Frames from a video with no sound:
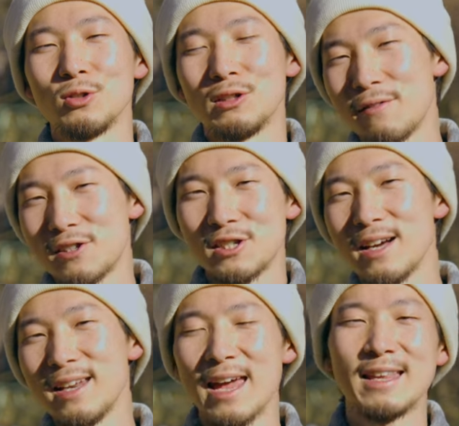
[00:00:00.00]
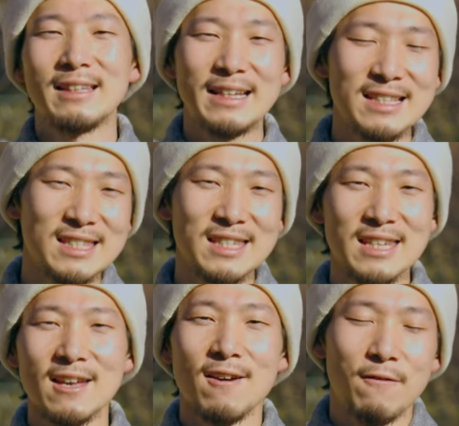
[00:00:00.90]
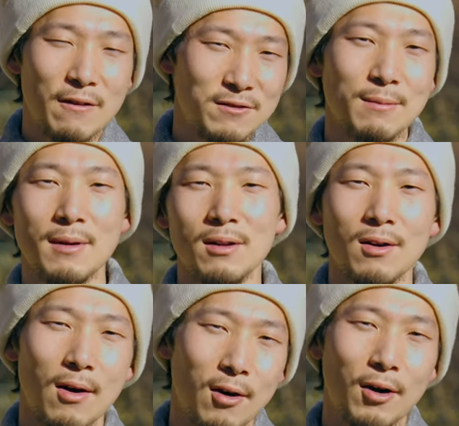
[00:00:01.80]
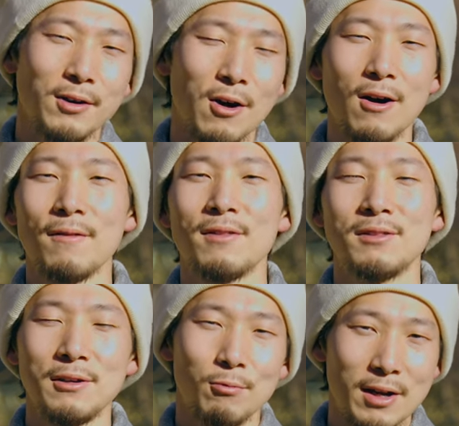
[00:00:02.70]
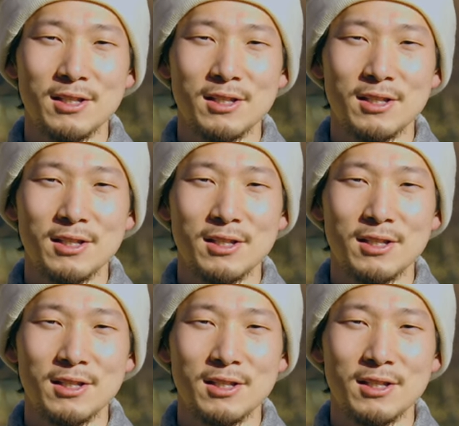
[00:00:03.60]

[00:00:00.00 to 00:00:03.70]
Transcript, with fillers: left side and let's see fifty millimeter art on the right